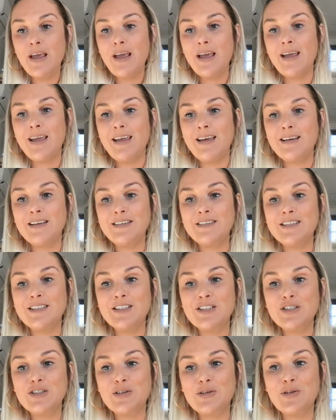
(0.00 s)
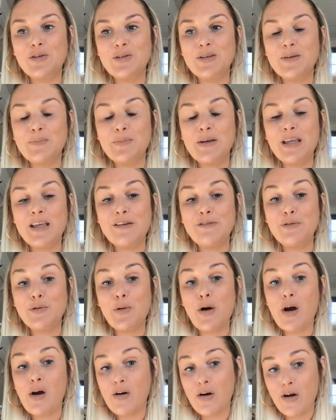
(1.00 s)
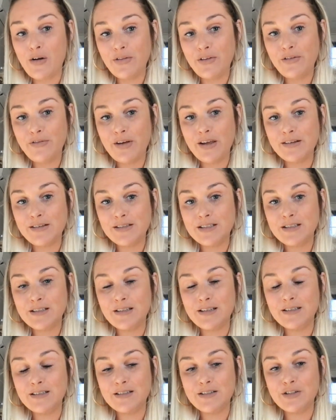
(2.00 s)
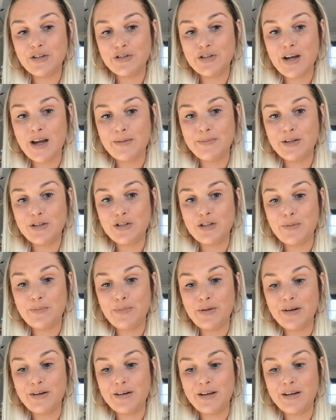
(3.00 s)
And so if you are on the fence, this is your time to jump in.